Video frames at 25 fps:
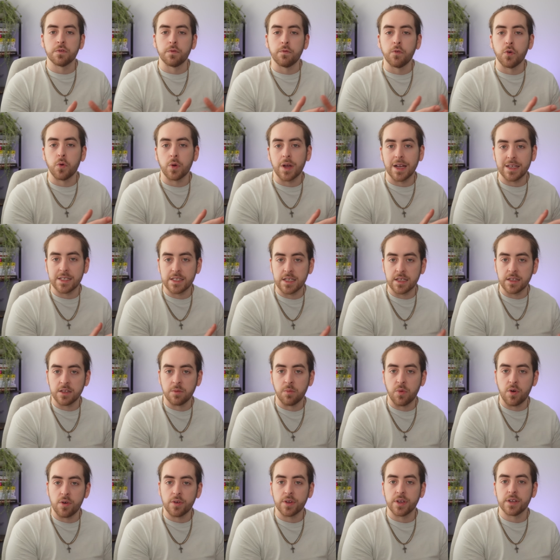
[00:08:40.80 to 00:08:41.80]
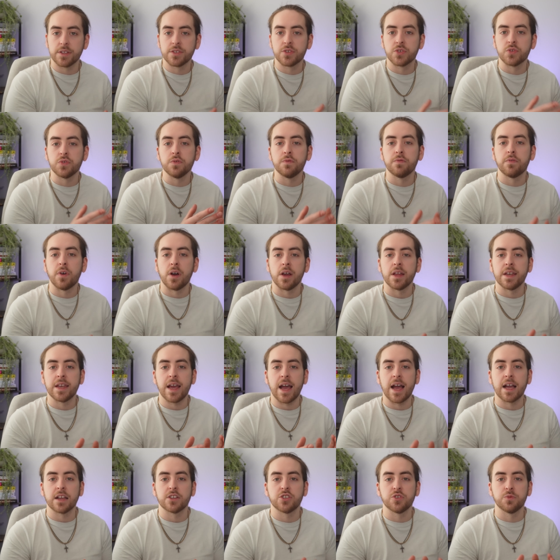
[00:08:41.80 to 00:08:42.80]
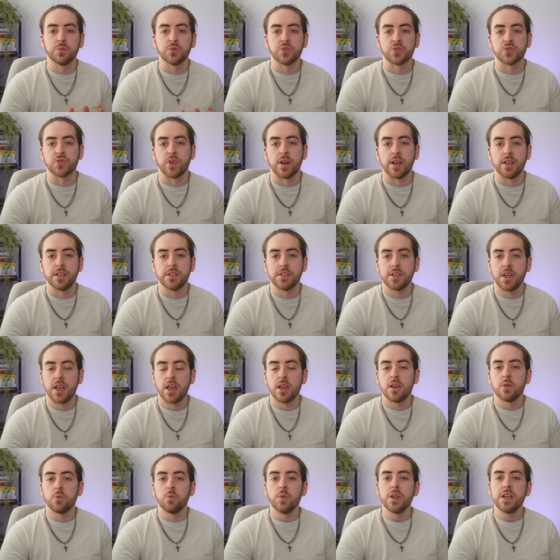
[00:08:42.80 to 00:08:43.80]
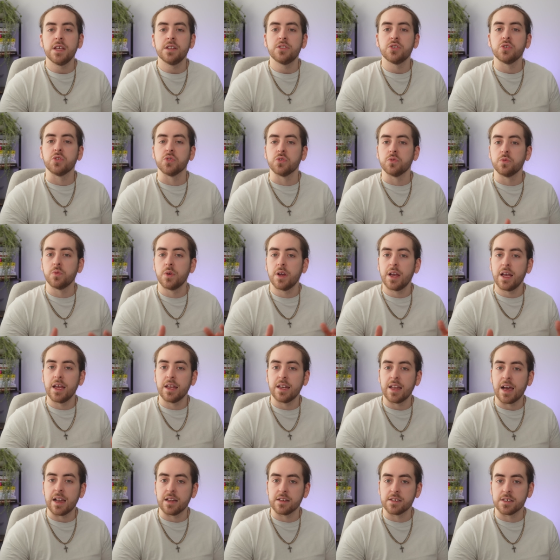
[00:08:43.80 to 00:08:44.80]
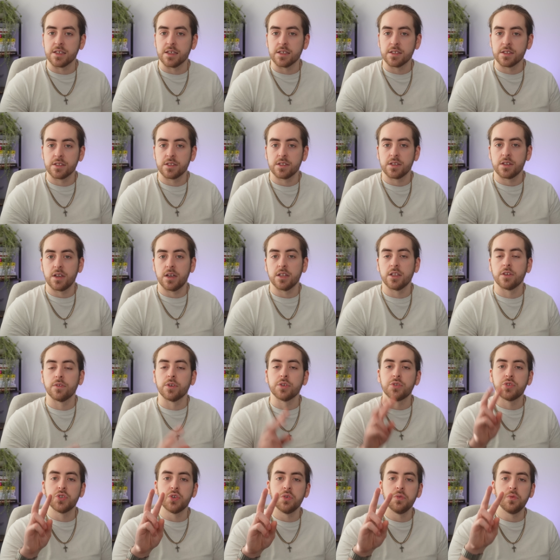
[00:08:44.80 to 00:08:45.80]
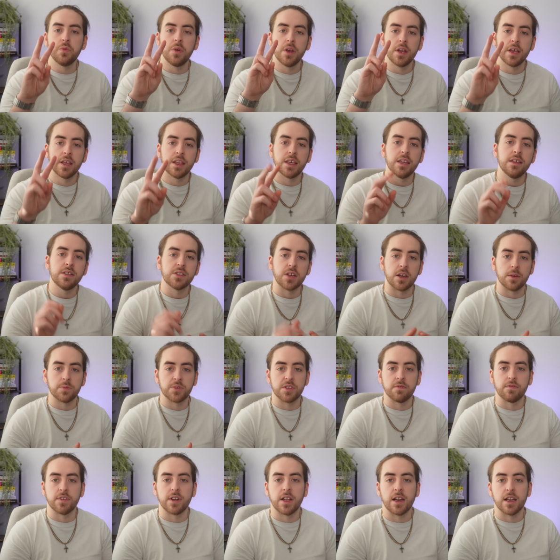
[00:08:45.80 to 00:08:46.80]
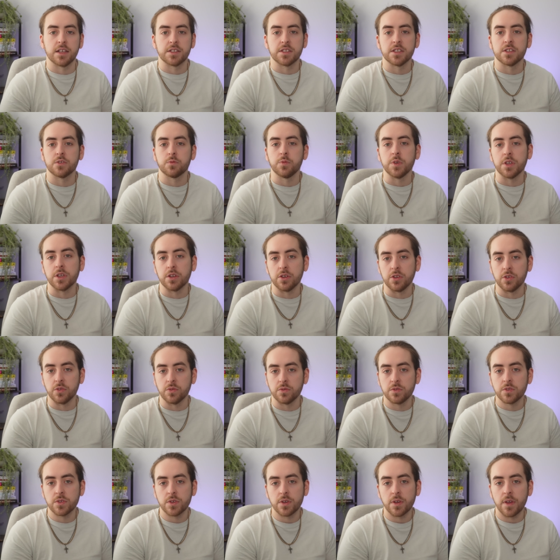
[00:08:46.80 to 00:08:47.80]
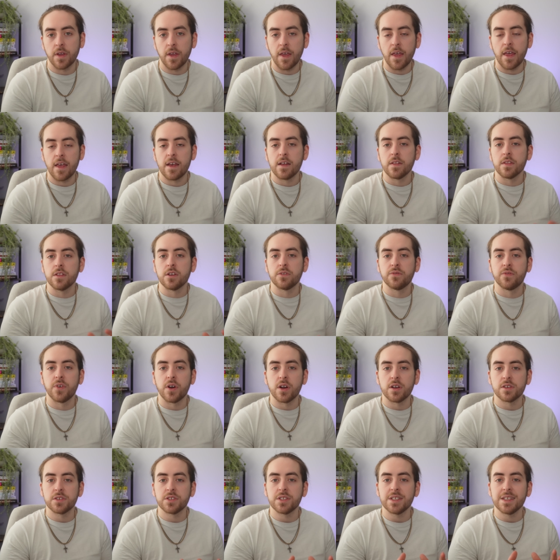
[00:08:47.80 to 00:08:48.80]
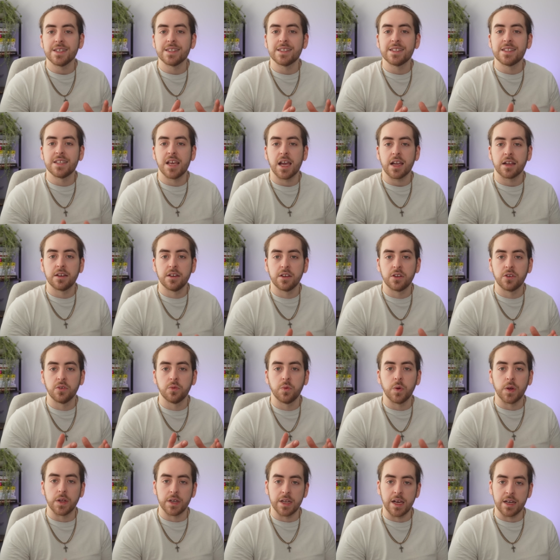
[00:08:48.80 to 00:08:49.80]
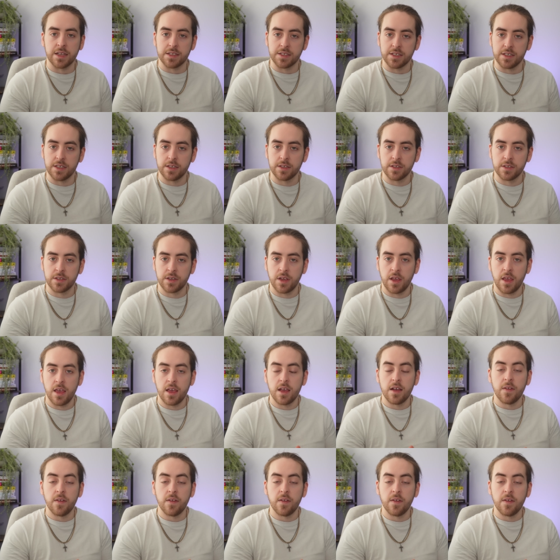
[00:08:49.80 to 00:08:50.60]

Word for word: to forecasting the markets to find actual trades, we need to do analysis. And there are two key types of analysis we can use. The first is technical analysis.